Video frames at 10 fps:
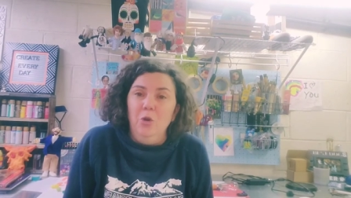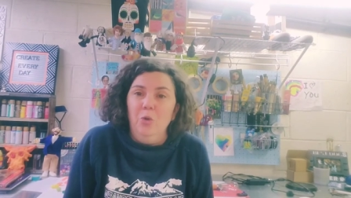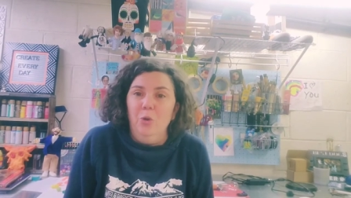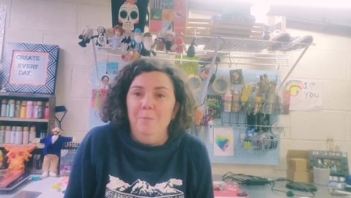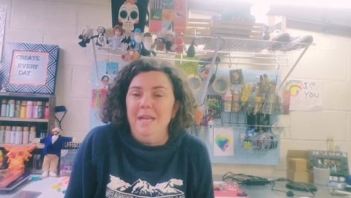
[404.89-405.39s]

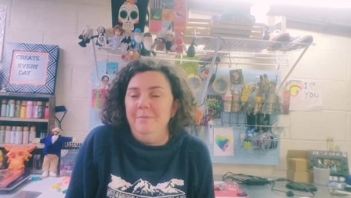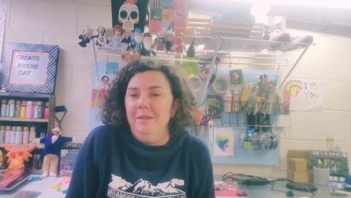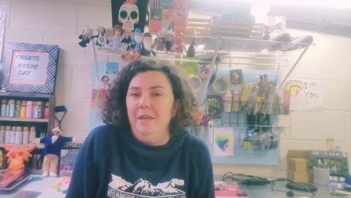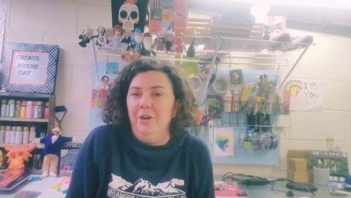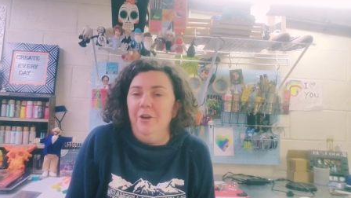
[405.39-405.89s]
or maybe
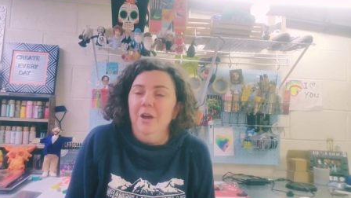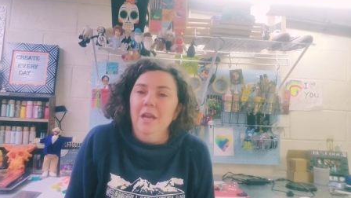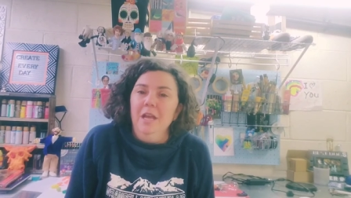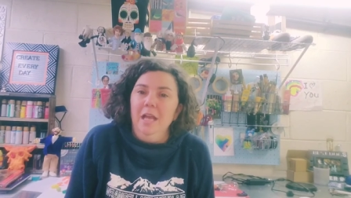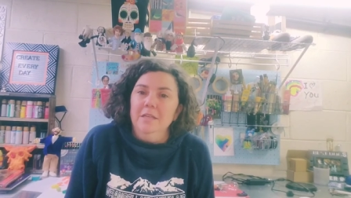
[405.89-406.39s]
they're
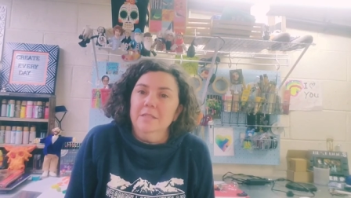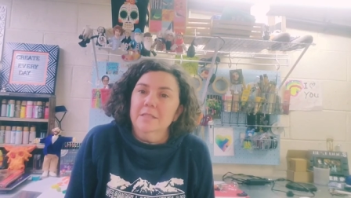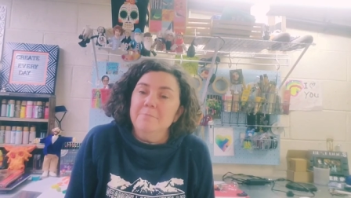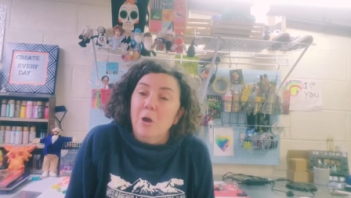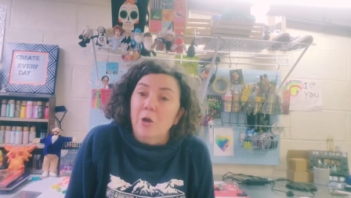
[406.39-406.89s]

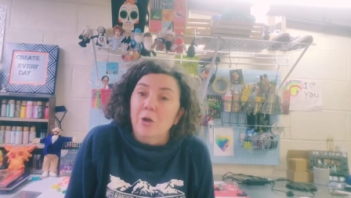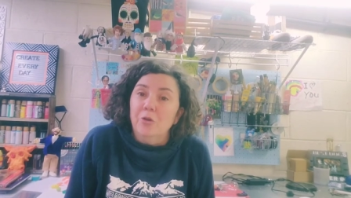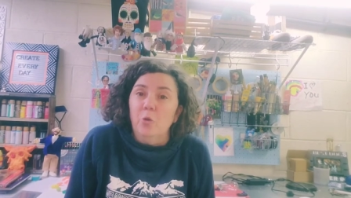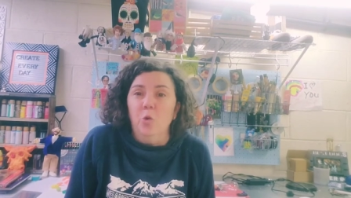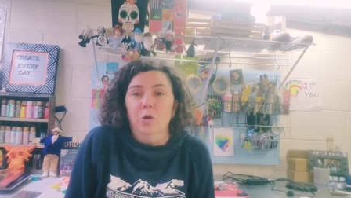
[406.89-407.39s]
smart
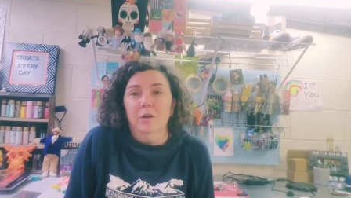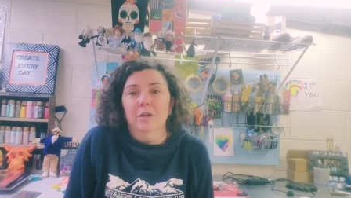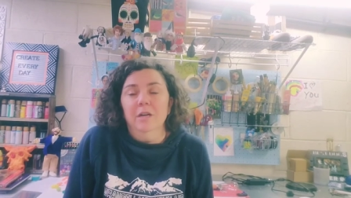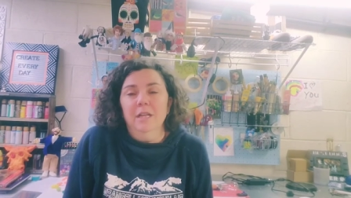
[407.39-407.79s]
or